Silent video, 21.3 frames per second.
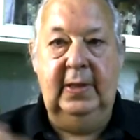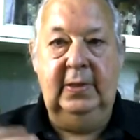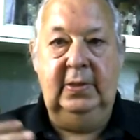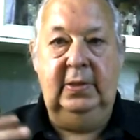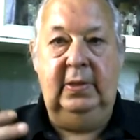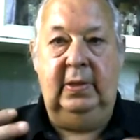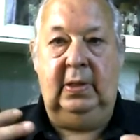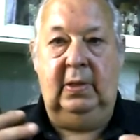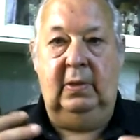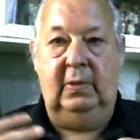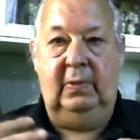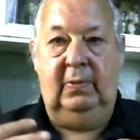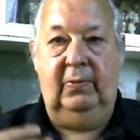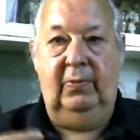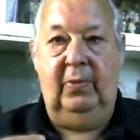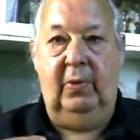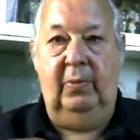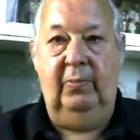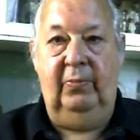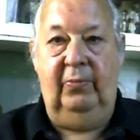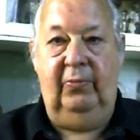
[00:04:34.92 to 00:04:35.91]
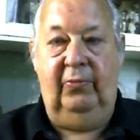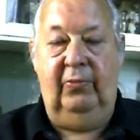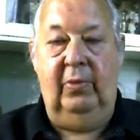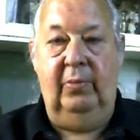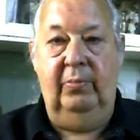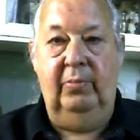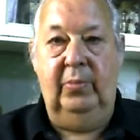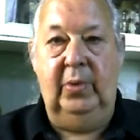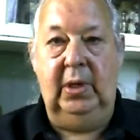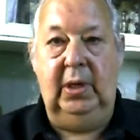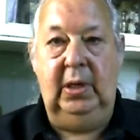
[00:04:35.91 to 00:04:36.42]
So it goes
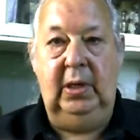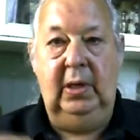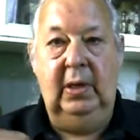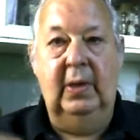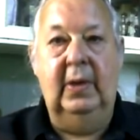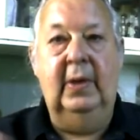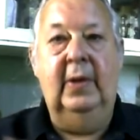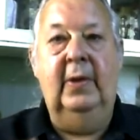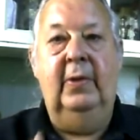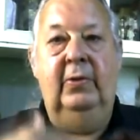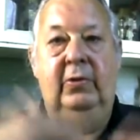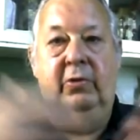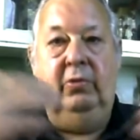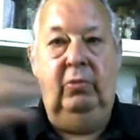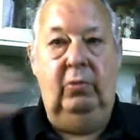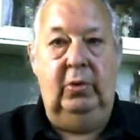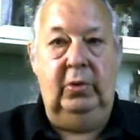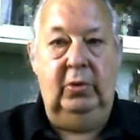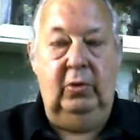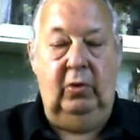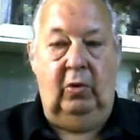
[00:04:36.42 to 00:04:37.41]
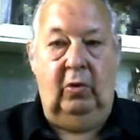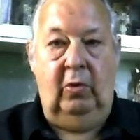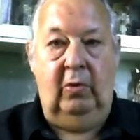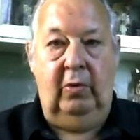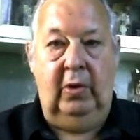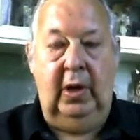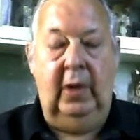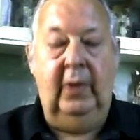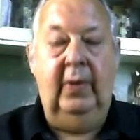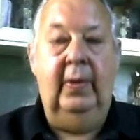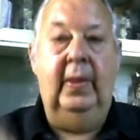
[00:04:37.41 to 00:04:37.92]
from me through an
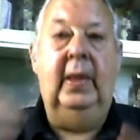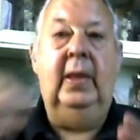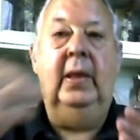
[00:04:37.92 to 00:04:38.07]
aura